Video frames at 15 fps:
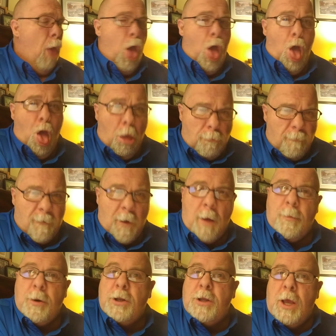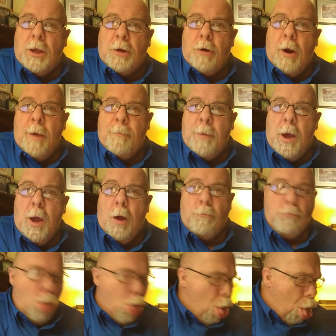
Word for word: uh, vomit that crap out.